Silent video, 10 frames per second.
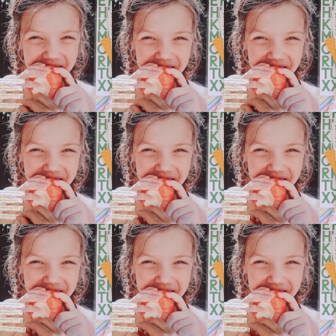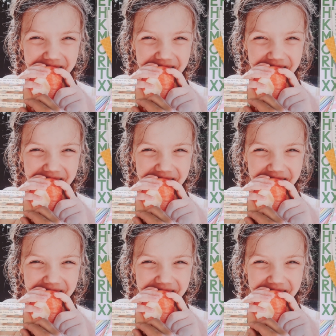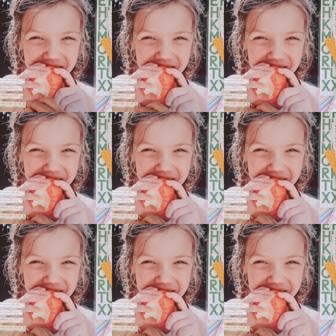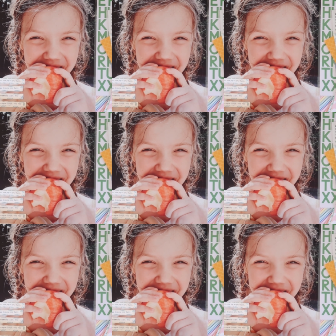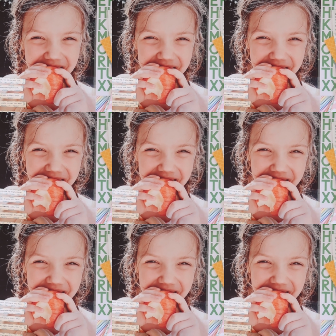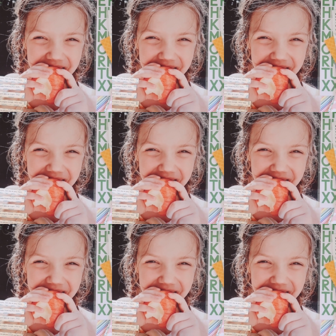Do I want them to be a little bit wonky so it looks like they're like that on purpose?